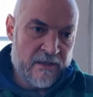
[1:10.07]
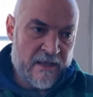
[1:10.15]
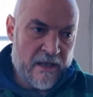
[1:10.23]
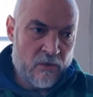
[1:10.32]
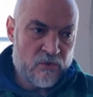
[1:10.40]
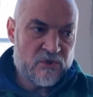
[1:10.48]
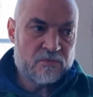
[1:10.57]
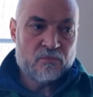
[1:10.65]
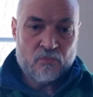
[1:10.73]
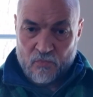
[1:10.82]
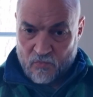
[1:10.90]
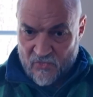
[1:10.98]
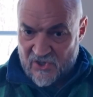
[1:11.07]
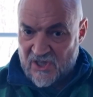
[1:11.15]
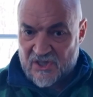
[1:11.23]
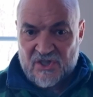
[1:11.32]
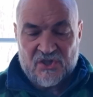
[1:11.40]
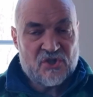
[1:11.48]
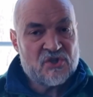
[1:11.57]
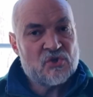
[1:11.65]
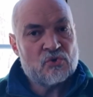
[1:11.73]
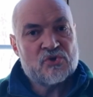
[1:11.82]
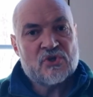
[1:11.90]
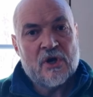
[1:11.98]
in those 6
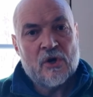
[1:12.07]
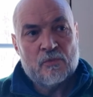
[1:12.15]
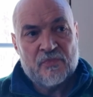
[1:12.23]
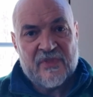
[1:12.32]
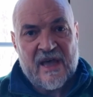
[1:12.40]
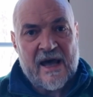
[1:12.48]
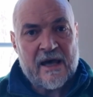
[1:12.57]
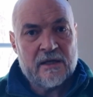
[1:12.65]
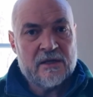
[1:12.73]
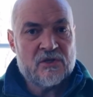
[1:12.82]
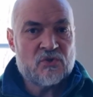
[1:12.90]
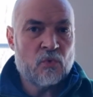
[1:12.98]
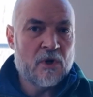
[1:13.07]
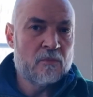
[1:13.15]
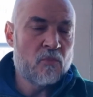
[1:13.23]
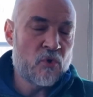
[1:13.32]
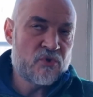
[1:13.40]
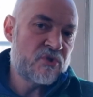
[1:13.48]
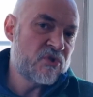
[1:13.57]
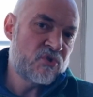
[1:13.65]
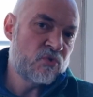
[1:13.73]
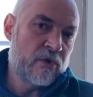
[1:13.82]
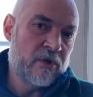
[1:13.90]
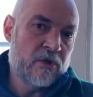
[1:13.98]
inches or so, that is where most of the
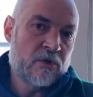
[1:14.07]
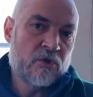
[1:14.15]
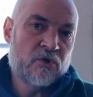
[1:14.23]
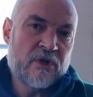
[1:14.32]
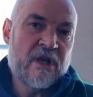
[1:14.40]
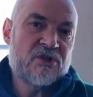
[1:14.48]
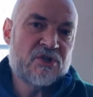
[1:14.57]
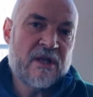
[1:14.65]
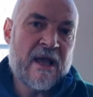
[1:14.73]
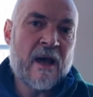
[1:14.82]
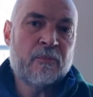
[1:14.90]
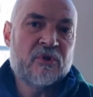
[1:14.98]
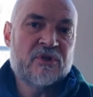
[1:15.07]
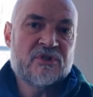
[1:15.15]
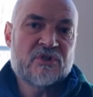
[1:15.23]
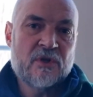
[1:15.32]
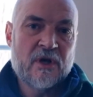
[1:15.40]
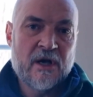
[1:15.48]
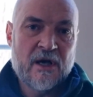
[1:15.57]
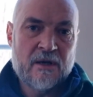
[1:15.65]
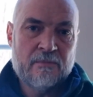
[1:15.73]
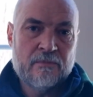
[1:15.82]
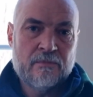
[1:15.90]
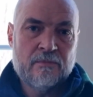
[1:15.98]
soil creation happens
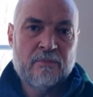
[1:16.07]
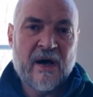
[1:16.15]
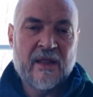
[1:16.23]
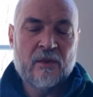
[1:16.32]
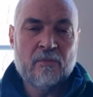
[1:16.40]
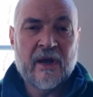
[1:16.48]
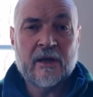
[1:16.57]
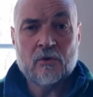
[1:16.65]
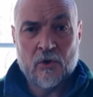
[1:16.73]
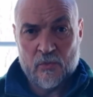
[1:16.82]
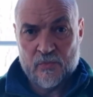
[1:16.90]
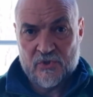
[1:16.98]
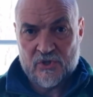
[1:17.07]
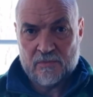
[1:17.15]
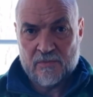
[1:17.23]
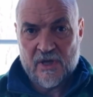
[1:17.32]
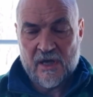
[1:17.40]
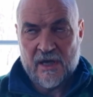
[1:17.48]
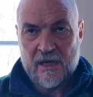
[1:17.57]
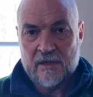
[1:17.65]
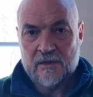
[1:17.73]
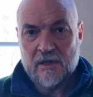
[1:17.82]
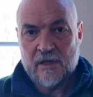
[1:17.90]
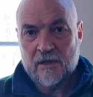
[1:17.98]
by the microbes
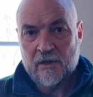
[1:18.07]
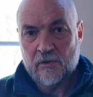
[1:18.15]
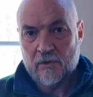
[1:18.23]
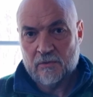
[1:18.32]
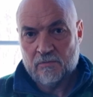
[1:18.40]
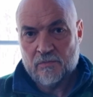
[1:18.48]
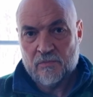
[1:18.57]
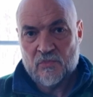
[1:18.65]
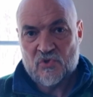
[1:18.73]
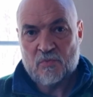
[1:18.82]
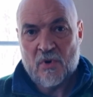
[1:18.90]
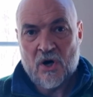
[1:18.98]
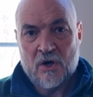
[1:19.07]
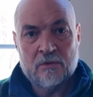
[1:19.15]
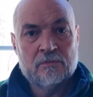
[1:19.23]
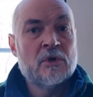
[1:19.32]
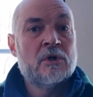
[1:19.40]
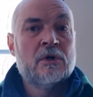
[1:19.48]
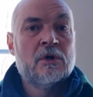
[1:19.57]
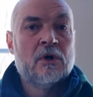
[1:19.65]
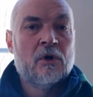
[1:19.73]
and other small